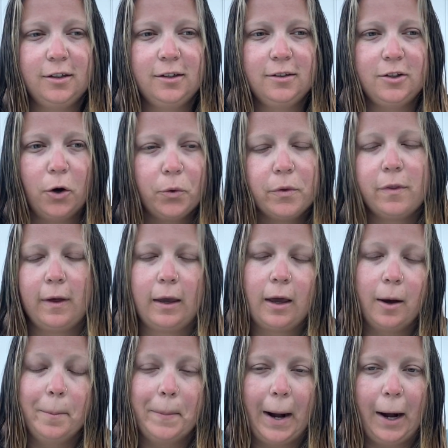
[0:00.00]
don't think
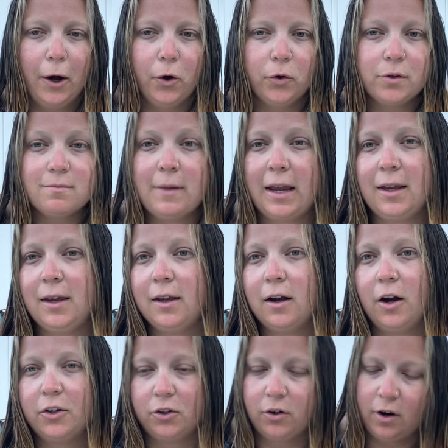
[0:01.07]
about making
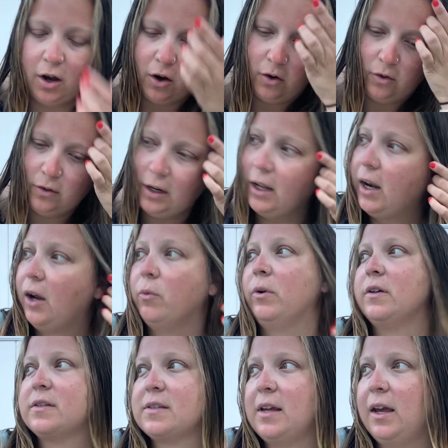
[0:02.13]
on your own and I will
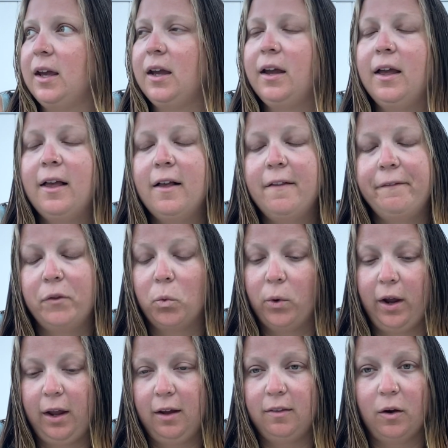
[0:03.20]
say the
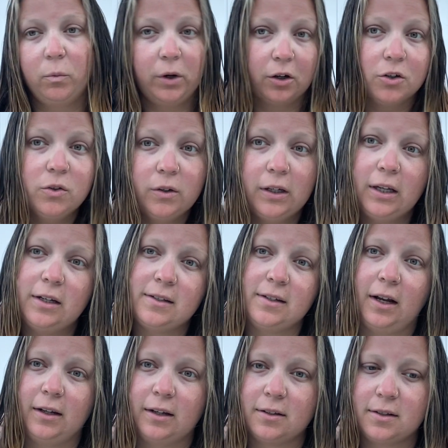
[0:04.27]
way that we are doing it is
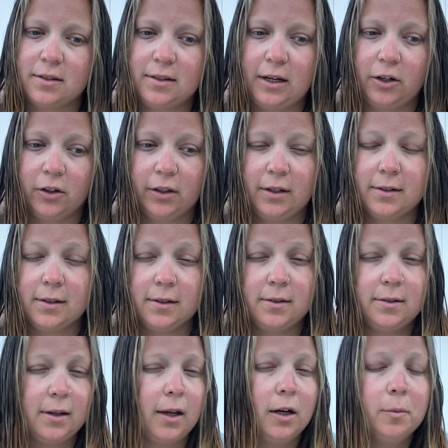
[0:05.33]
not necessarily
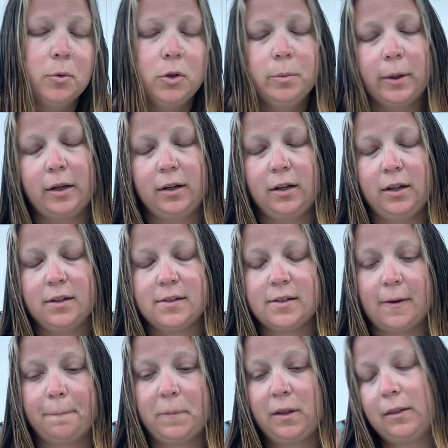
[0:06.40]
sustainable but it is
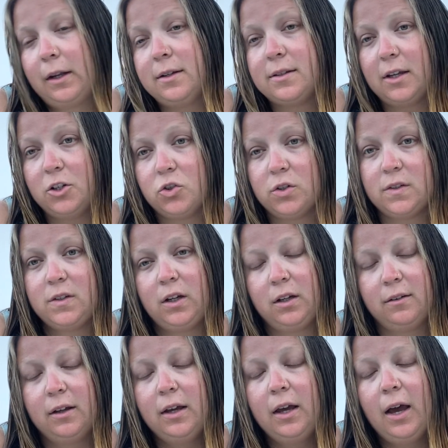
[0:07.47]
something that is interesting